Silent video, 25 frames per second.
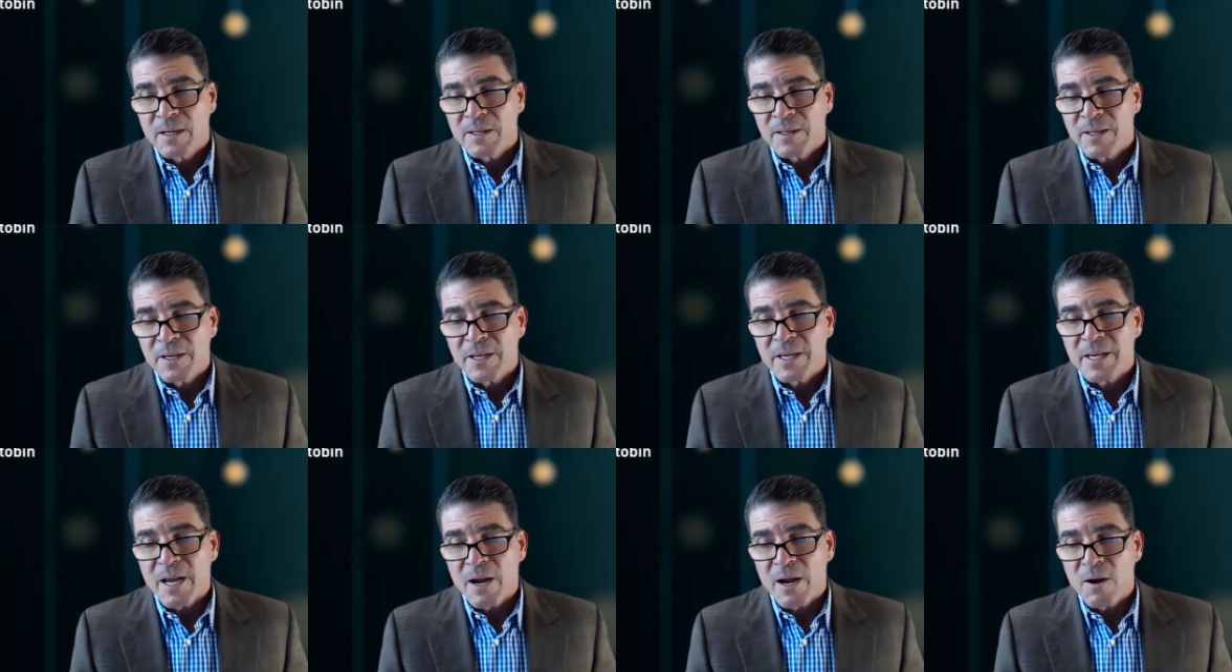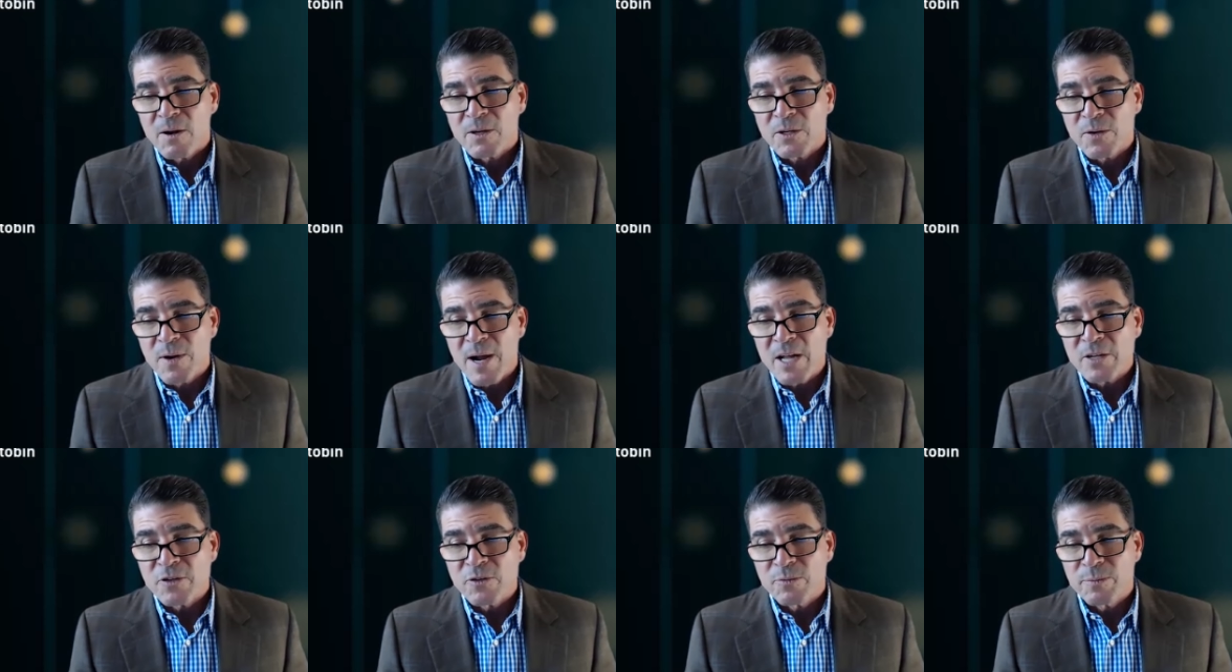the
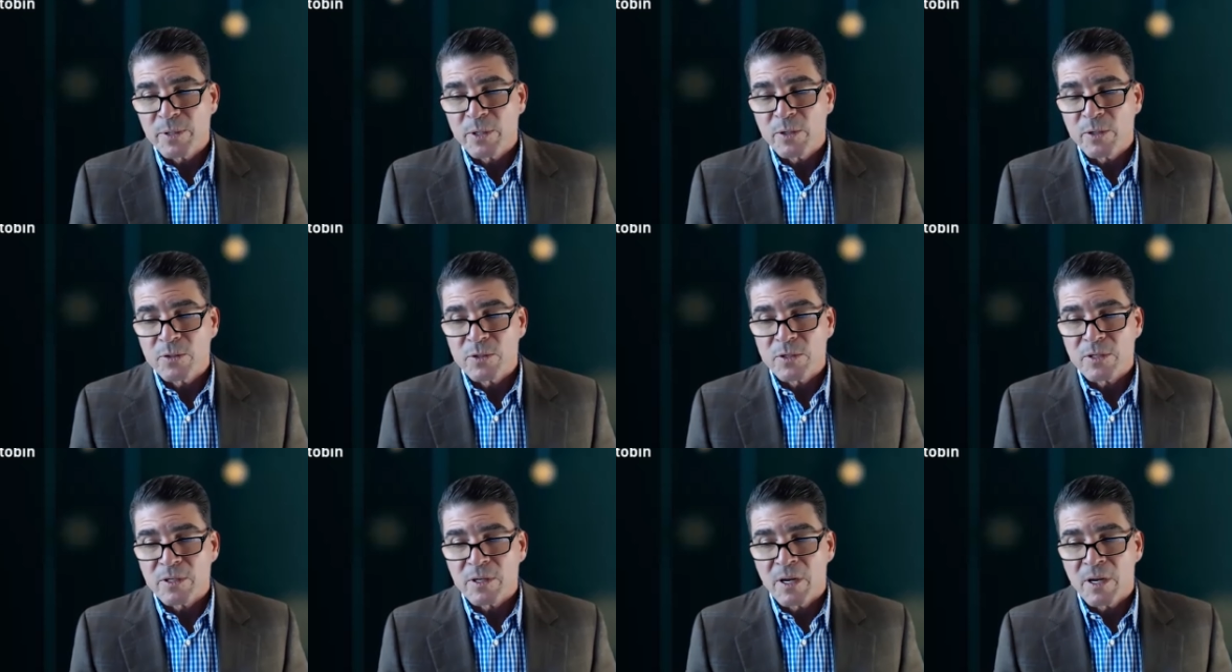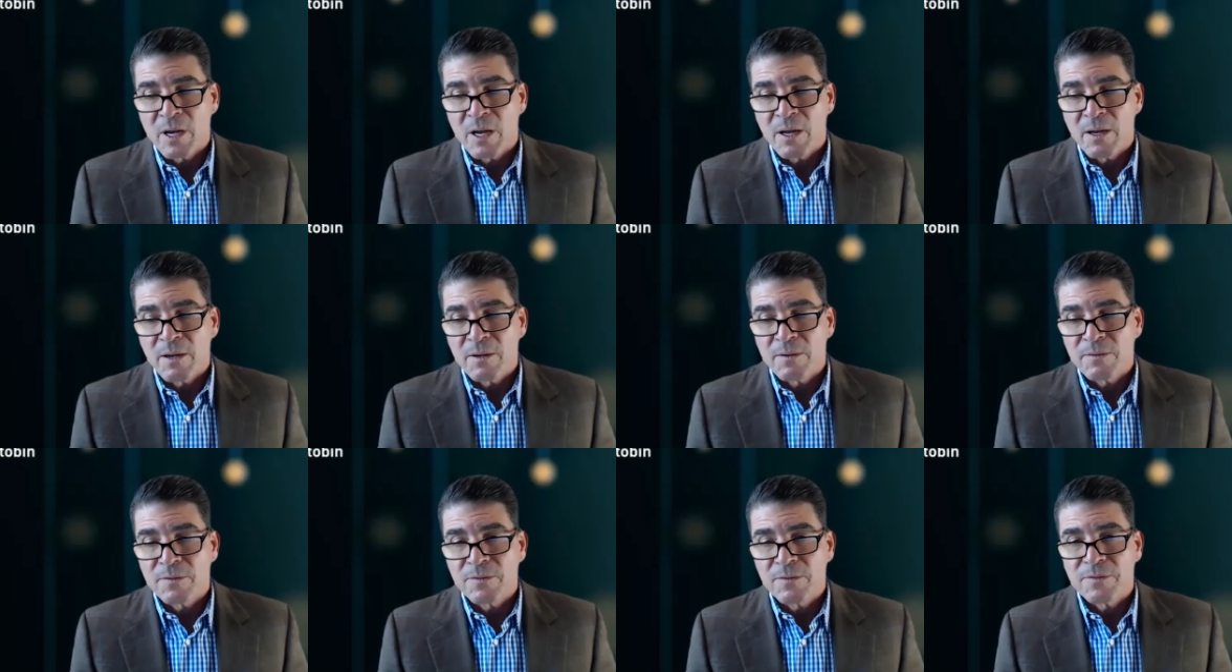character attributes
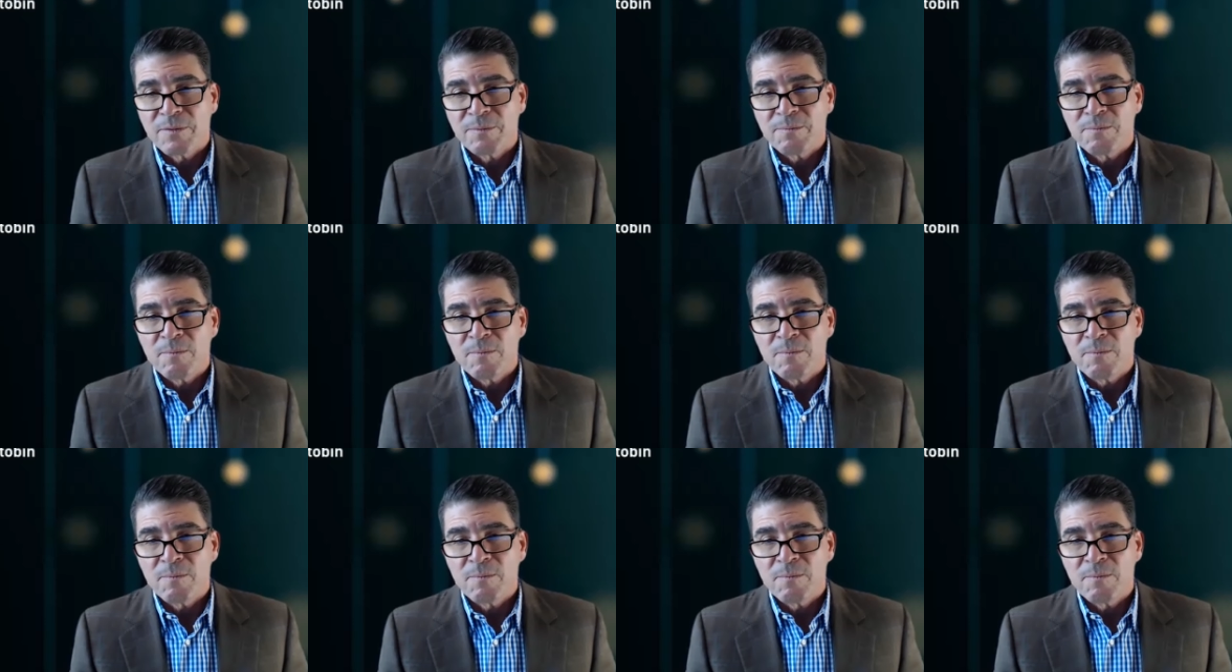of